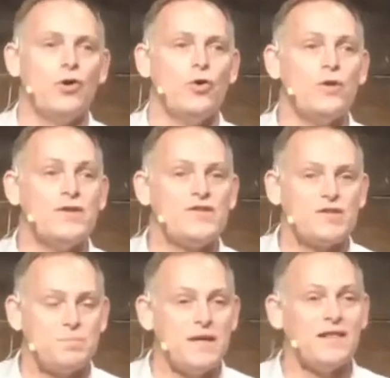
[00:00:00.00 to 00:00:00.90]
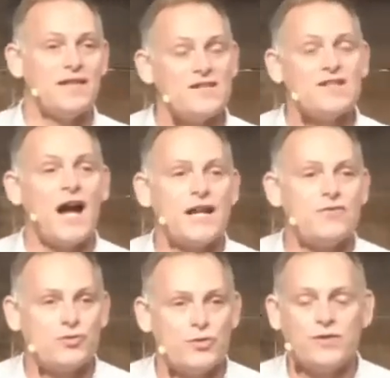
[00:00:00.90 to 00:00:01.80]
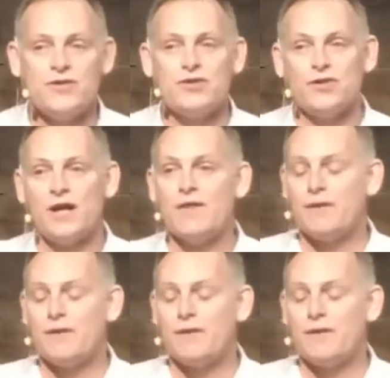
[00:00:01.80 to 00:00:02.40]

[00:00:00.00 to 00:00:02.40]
who can speak this kind of truth into your life,